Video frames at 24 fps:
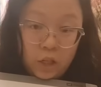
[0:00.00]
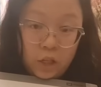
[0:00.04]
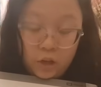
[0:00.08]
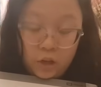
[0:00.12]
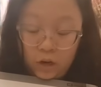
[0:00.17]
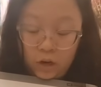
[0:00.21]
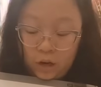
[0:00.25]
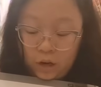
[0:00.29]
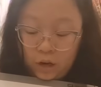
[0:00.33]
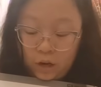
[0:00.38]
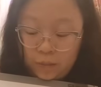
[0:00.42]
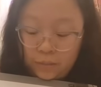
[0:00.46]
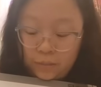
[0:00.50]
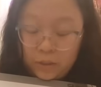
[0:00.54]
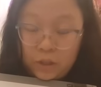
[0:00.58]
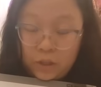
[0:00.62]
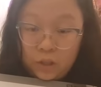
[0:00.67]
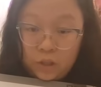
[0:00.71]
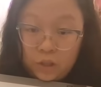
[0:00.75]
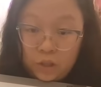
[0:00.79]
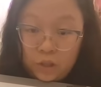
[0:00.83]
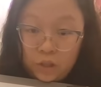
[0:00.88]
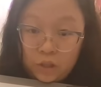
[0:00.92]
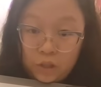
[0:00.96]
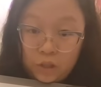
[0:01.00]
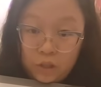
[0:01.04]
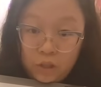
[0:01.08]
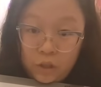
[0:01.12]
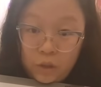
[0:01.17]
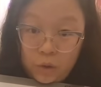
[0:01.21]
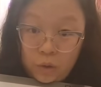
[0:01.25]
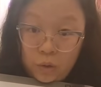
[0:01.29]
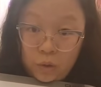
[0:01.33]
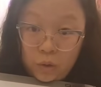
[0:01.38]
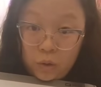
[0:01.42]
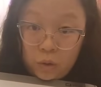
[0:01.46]
your underarms. You're still
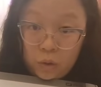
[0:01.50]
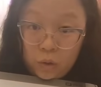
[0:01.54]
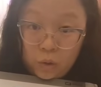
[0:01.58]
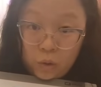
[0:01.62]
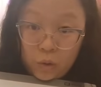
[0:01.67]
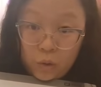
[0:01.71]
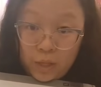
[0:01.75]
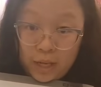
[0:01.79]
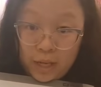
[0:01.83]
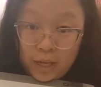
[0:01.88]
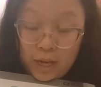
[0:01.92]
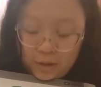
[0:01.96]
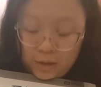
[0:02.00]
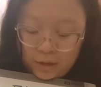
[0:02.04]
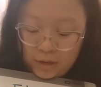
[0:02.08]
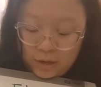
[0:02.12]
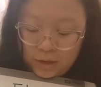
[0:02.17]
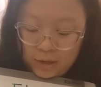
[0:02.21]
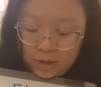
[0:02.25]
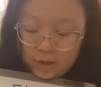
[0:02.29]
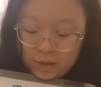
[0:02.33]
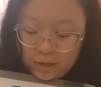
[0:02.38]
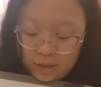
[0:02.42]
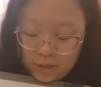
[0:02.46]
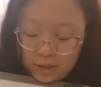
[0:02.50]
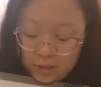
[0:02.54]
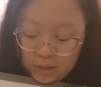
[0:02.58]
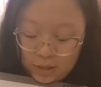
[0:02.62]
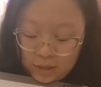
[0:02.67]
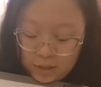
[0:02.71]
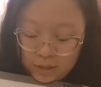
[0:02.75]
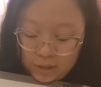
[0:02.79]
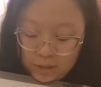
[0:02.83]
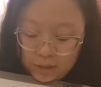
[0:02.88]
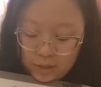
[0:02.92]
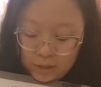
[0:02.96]
sewing those two together. This
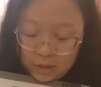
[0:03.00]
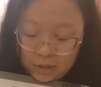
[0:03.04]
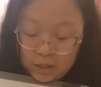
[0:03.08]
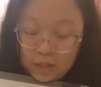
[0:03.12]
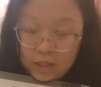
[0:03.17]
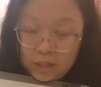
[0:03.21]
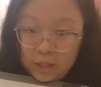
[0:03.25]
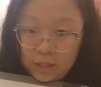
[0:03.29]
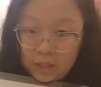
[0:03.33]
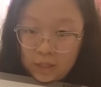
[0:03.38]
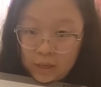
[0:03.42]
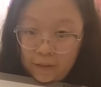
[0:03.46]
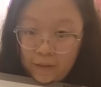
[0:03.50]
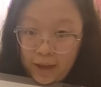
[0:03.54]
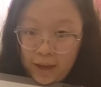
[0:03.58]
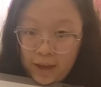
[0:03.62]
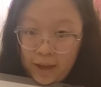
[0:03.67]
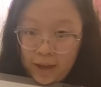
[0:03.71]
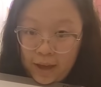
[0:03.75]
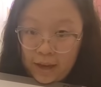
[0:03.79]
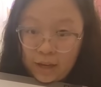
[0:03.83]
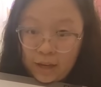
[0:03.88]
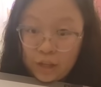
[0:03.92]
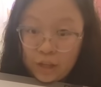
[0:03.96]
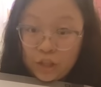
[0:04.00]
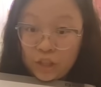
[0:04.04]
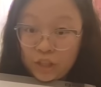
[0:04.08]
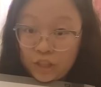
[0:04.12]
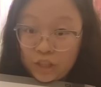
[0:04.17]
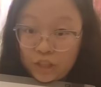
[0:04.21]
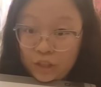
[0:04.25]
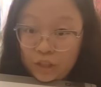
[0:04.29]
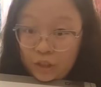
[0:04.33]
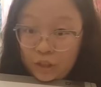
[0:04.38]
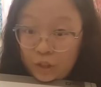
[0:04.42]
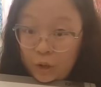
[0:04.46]
is still your sleeve head. You're
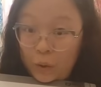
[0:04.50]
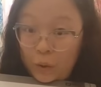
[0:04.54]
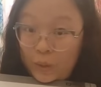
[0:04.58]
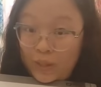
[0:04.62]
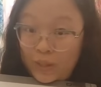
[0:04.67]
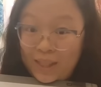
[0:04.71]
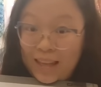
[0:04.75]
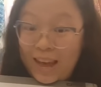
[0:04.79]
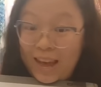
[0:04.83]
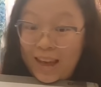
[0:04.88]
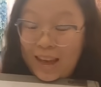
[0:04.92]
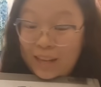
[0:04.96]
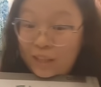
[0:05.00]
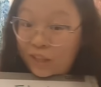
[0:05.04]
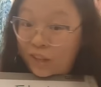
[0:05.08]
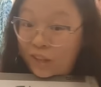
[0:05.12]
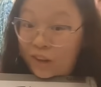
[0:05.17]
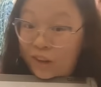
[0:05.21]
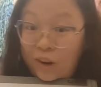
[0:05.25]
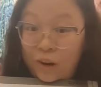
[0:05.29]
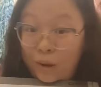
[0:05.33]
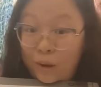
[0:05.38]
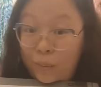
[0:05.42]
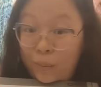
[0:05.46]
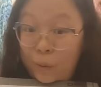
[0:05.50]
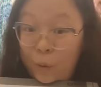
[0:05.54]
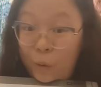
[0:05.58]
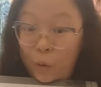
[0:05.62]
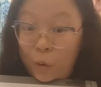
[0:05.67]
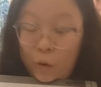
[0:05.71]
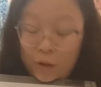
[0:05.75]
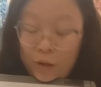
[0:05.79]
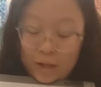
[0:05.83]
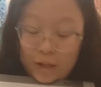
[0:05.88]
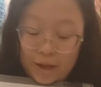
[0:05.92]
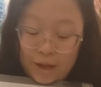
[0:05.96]
still sewing that to the
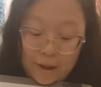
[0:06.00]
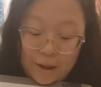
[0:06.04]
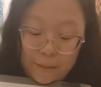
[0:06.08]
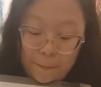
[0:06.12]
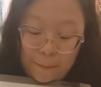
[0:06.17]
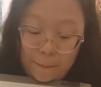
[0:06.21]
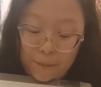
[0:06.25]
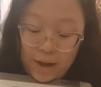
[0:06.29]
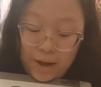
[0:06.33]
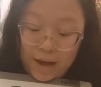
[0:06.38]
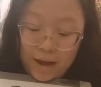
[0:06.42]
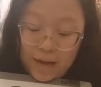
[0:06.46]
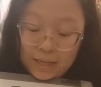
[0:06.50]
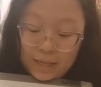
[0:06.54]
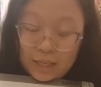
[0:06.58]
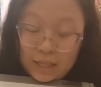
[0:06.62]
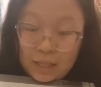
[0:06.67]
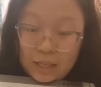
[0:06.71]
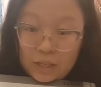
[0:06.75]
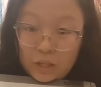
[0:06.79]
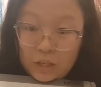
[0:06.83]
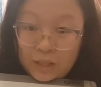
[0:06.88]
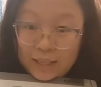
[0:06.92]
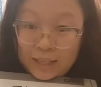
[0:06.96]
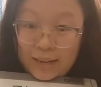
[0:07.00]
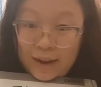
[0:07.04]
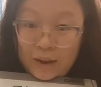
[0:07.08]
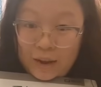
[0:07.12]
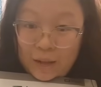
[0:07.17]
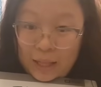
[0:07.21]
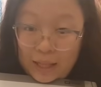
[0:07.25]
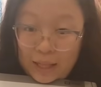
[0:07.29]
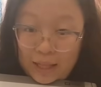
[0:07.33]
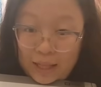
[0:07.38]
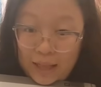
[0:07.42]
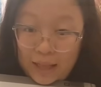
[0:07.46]
armhole. But there's
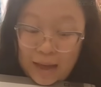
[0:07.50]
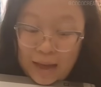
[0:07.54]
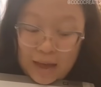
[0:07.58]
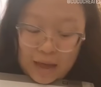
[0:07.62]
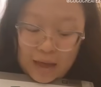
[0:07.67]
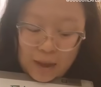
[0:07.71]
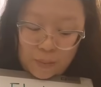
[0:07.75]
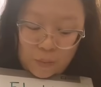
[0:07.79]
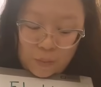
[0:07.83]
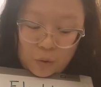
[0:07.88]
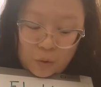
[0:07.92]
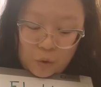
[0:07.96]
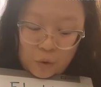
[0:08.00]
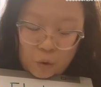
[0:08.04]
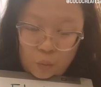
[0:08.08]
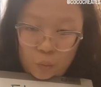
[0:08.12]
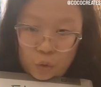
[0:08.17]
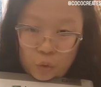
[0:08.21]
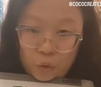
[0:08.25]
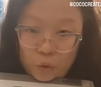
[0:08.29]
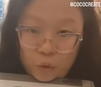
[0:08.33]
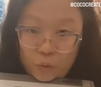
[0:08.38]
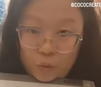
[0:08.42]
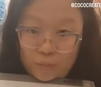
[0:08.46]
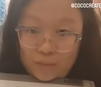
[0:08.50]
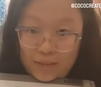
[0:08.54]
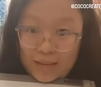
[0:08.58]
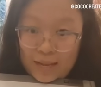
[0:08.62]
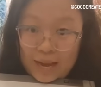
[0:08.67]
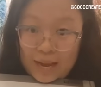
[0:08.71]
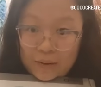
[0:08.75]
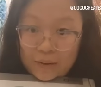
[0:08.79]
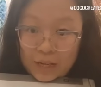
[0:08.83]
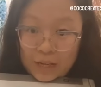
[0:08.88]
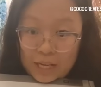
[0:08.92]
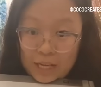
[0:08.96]
now a lot more room
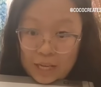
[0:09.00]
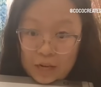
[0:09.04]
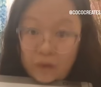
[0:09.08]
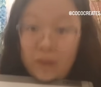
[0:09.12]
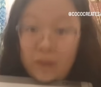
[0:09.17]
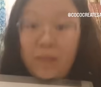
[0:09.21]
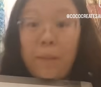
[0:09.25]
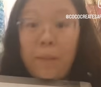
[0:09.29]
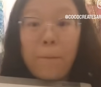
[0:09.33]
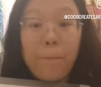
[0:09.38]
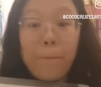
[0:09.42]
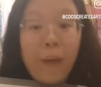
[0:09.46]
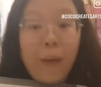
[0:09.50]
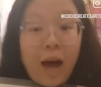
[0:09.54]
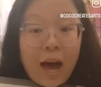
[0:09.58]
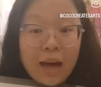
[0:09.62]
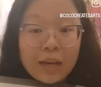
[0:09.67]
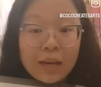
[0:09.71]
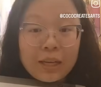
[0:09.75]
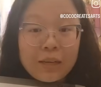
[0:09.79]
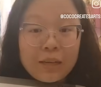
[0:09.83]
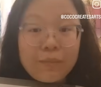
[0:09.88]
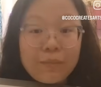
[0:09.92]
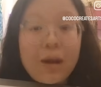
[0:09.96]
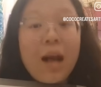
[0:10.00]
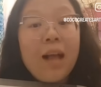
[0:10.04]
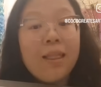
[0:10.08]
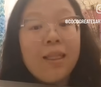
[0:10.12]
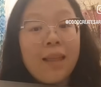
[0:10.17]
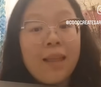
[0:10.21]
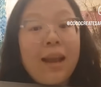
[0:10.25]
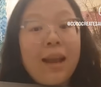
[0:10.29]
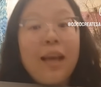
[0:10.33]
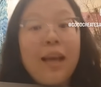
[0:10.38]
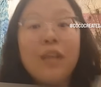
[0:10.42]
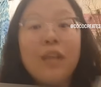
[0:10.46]
down here at the bottom.
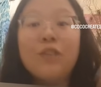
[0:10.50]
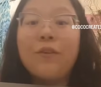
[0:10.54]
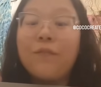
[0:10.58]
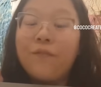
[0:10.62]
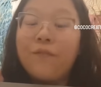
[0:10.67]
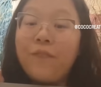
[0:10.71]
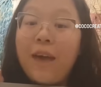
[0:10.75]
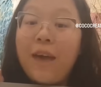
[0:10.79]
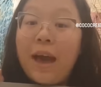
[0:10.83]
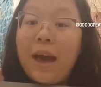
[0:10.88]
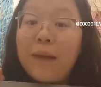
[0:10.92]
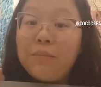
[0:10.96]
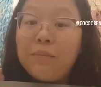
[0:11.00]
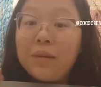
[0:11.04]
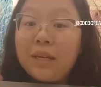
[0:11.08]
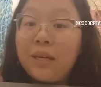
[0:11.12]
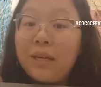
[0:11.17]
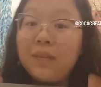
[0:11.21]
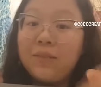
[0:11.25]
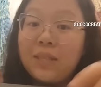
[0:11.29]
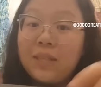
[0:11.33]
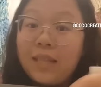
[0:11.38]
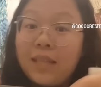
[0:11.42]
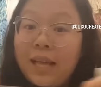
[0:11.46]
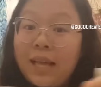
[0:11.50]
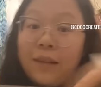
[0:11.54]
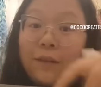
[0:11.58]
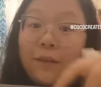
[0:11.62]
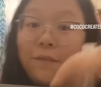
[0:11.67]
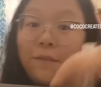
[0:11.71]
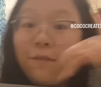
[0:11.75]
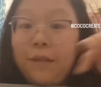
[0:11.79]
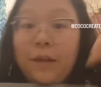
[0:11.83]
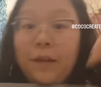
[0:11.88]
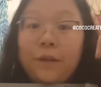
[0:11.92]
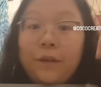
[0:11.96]
A lot of extra fabric gives you that
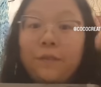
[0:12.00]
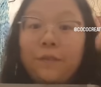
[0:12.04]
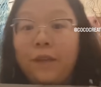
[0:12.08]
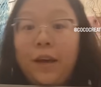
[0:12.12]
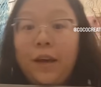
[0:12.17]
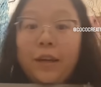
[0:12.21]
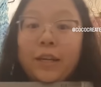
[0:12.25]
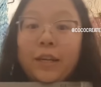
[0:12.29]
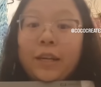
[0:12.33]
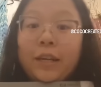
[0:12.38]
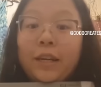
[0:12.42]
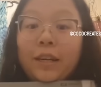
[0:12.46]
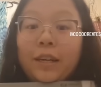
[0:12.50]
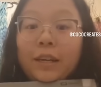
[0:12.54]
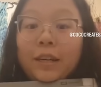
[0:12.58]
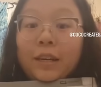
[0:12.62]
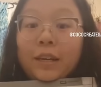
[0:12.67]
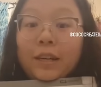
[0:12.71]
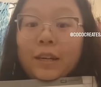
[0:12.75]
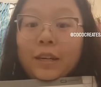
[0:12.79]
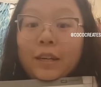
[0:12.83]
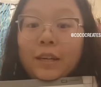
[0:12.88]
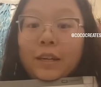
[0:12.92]
little flutter.